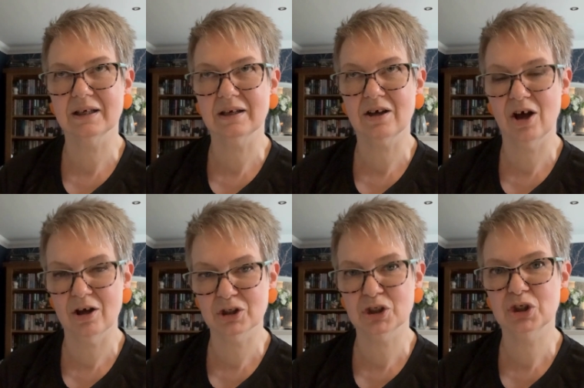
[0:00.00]

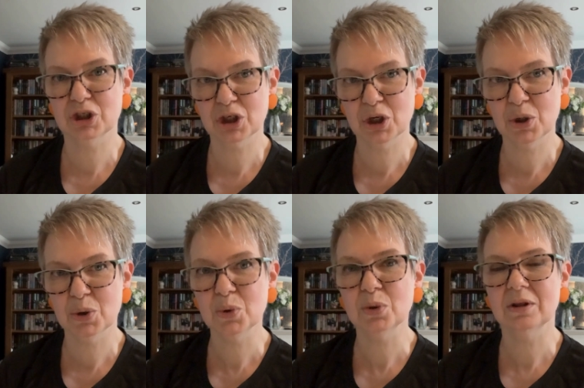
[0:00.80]
cut
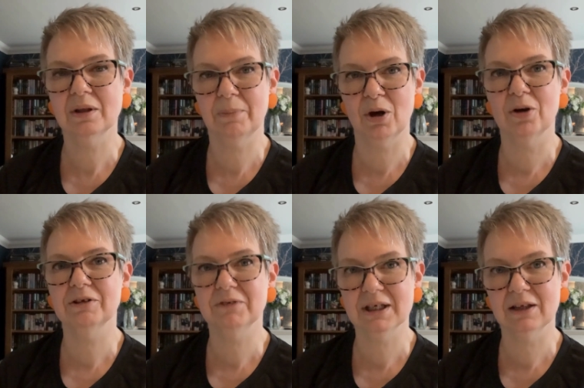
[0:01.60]
to the part of the
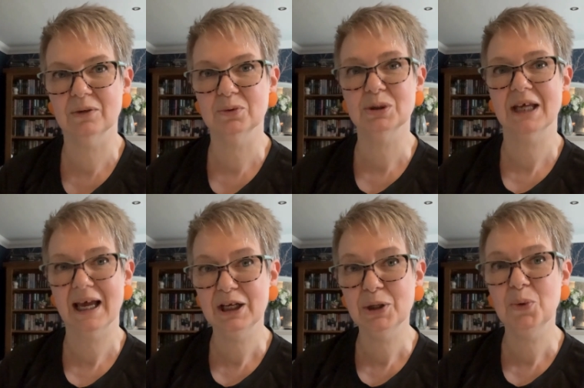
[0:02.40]
video that will
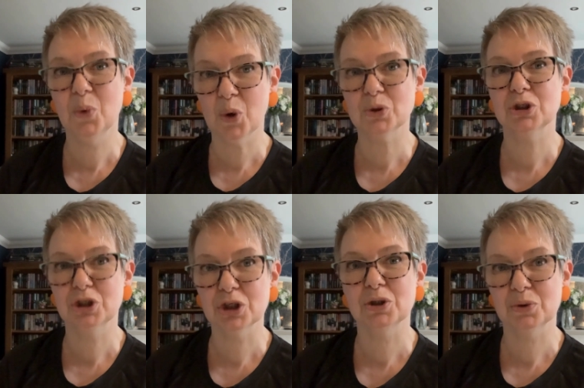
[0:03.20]
tell you what to
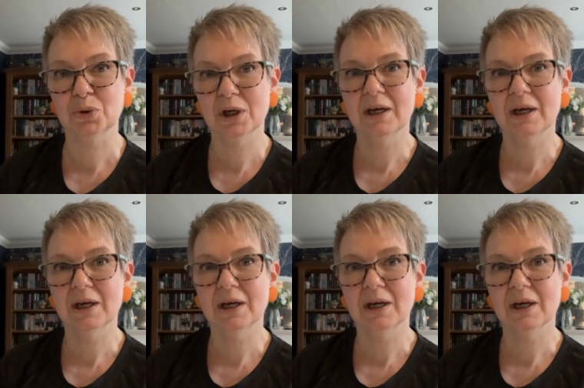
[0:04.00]
do